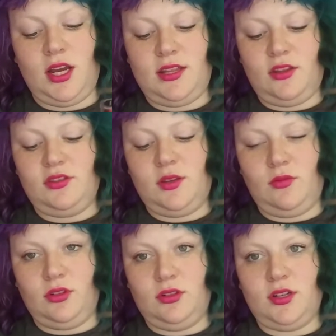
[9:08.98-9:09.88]
I thought they
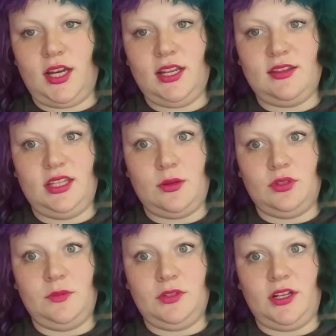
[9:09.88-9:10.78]
were, I don't think they
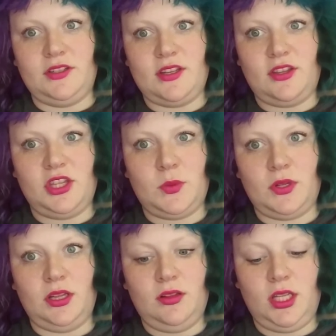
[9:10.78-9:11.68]
were lip glosses, I thought they
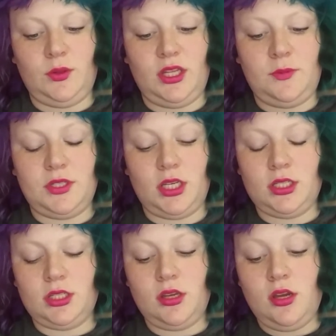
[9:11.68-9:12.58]
were liquid
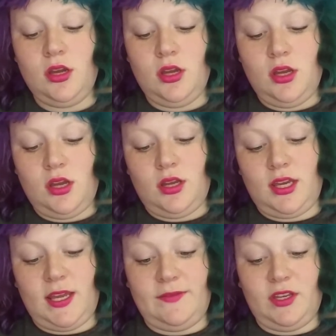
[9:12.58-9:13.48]
lipsticks.
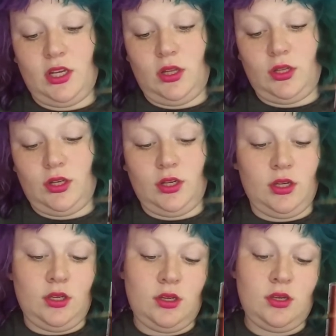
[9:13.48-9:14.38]
I have the
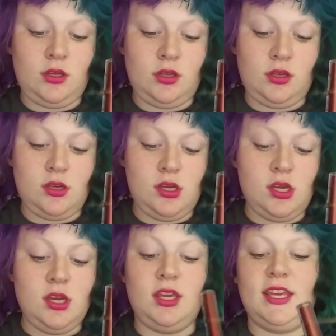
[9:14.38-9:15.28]
color
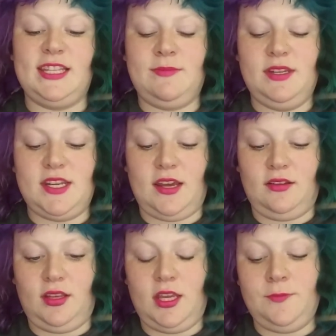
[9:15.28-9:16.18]
Kiss Me
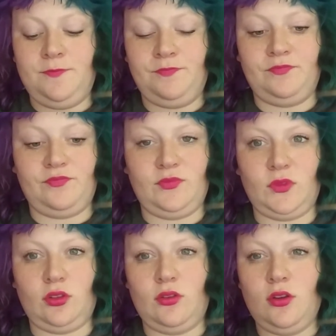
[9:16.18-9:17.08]
Deadly,
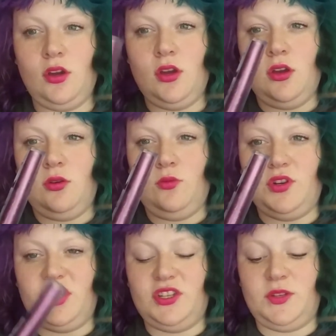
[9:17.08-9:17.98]

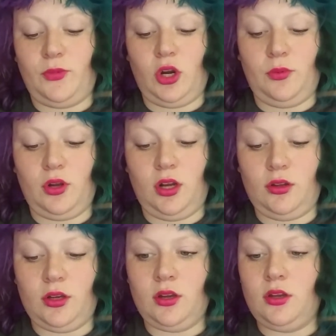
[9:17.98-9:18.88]
which is this purple
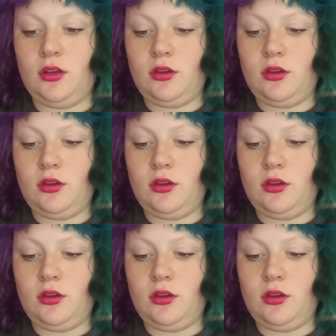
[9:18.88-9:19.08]
color.